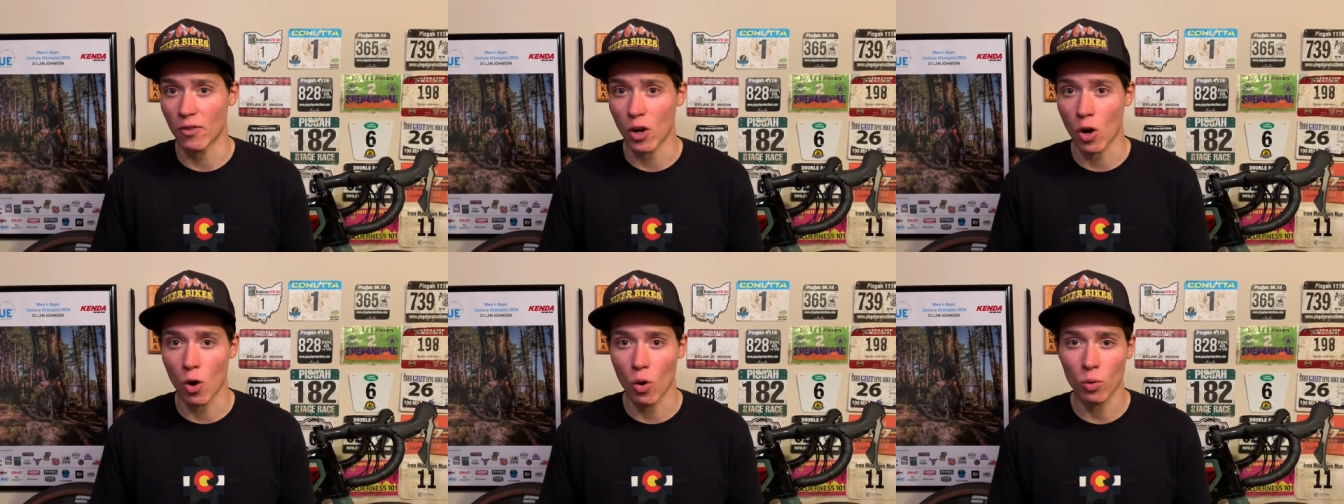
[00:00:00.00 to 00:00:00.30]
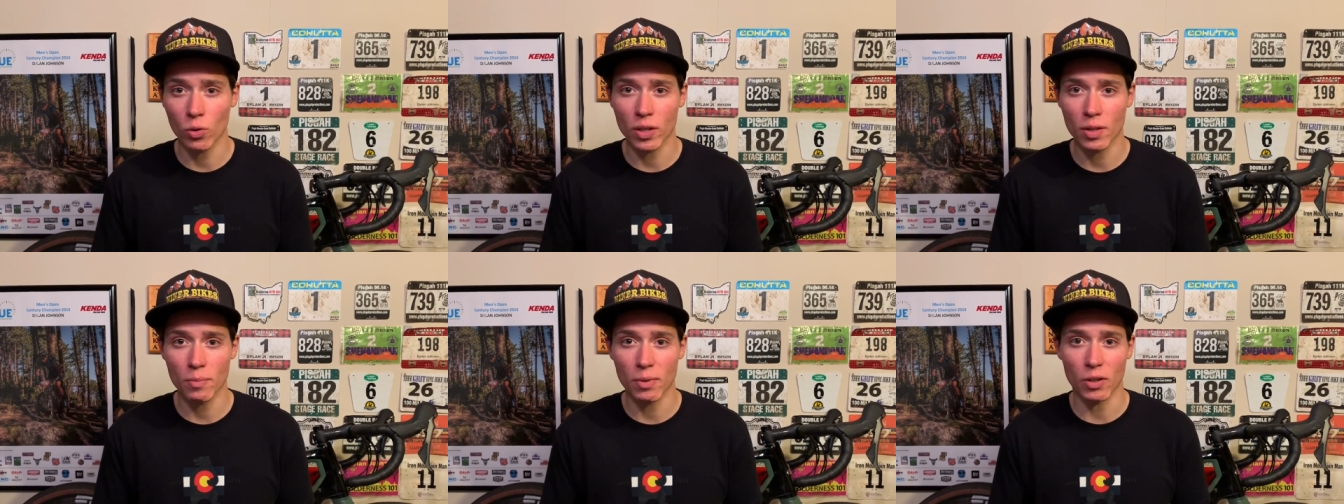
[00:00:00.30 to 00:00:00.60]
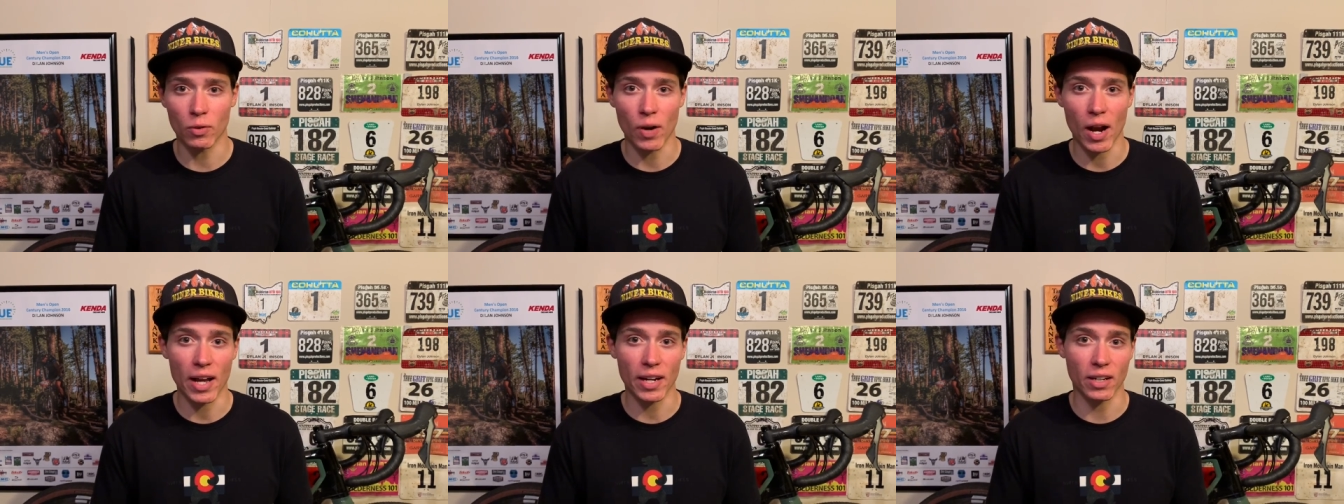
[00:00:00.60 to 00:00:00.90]
only been
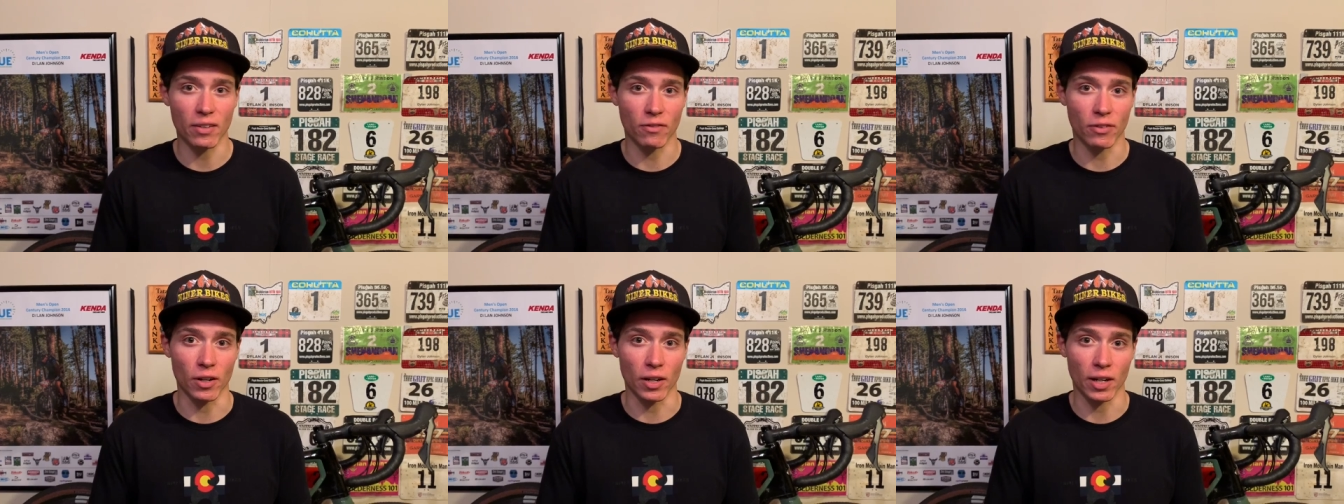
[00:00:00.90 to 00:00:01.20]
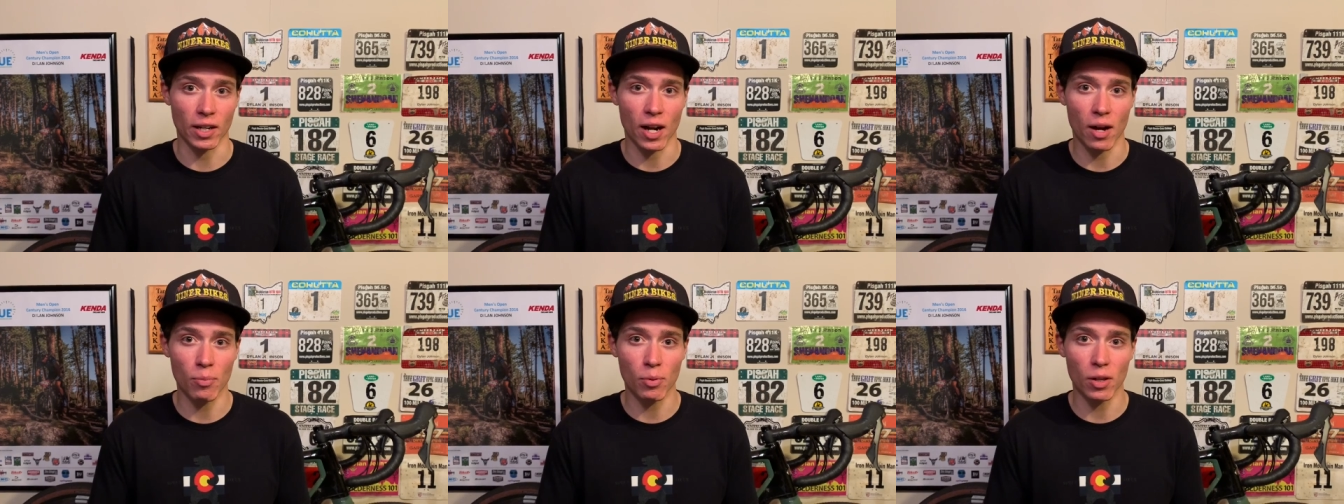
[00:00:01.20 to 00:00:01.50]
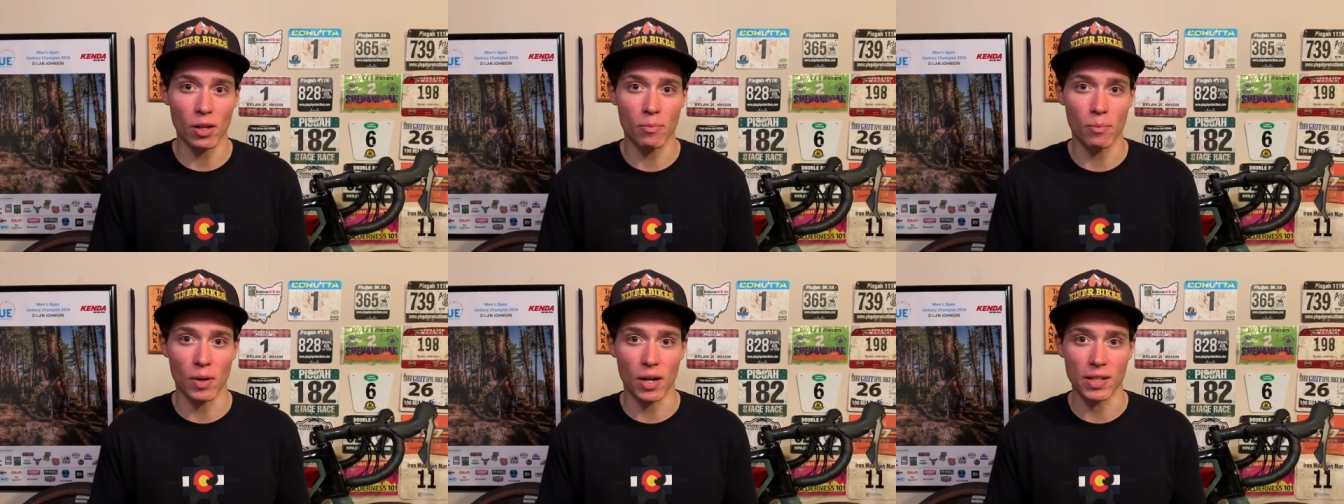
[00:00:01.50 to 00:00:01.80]
riding for a
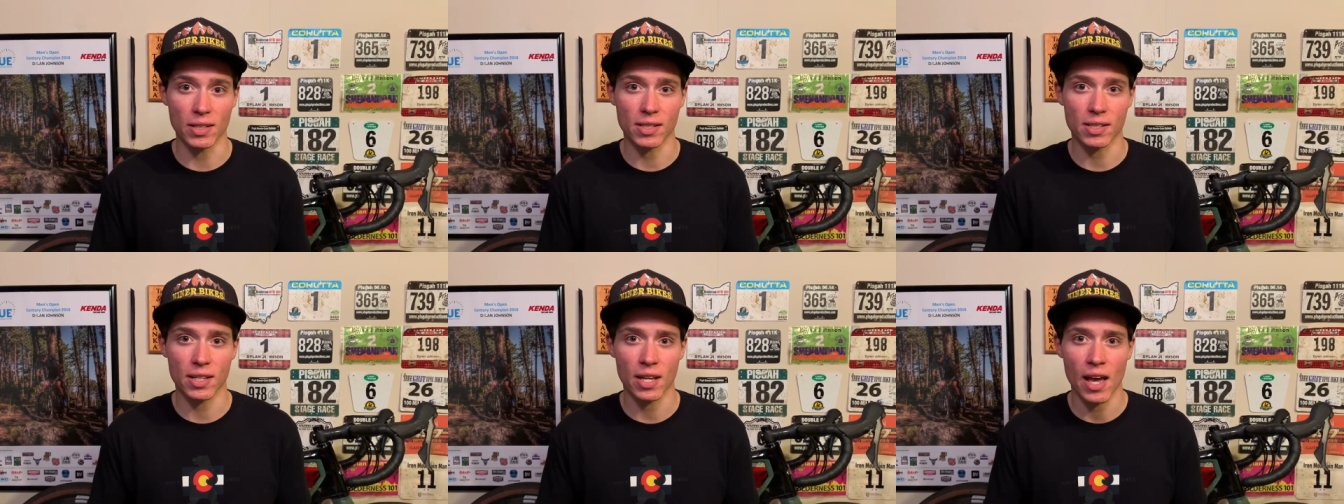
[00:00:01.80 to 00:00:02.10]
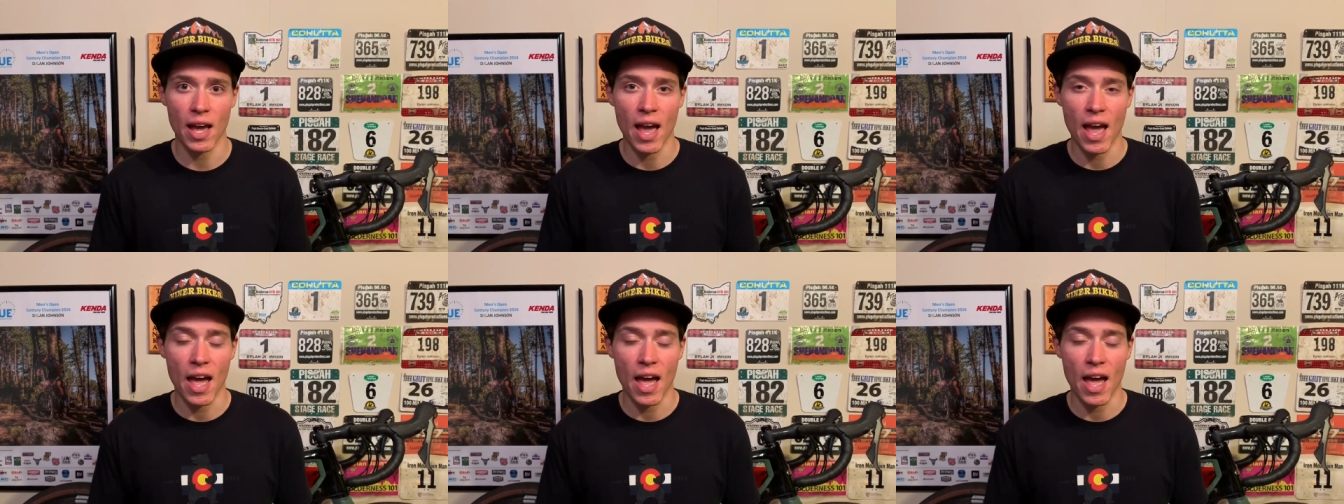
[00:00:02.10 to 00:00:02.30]
couple of months